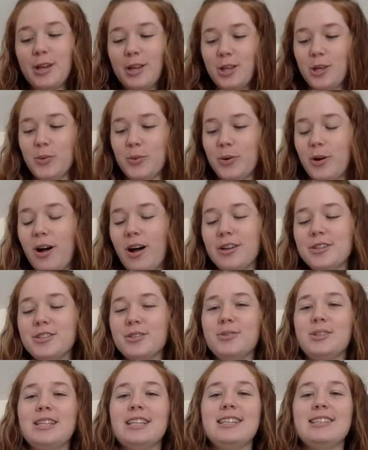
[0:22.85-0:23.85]
You will
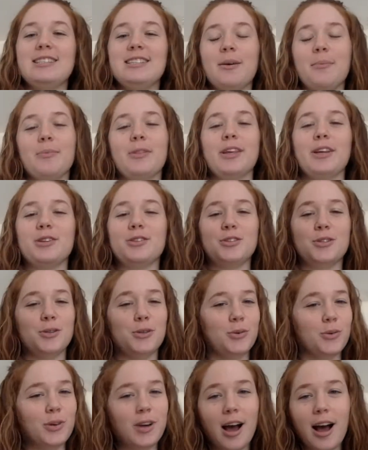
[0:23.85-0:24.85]
also need something
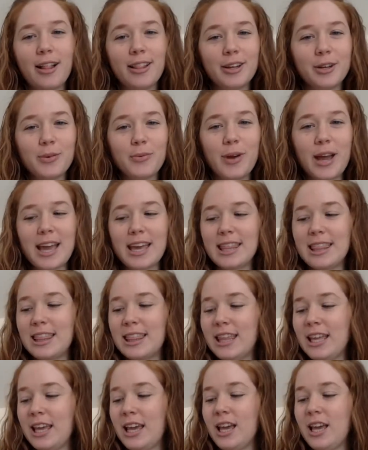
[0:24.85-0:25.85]
to color
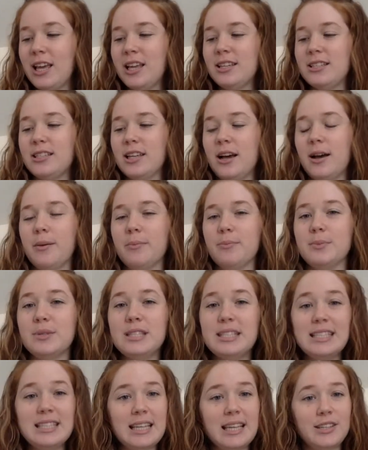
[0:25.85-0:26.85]
with, some
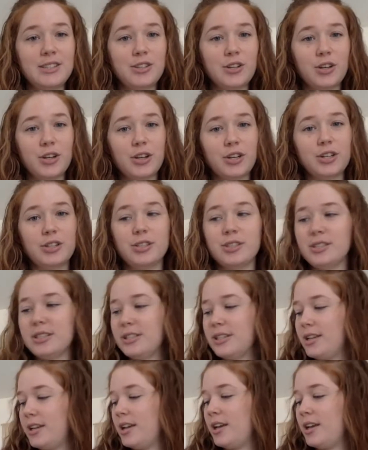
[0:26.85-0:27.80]
scissors,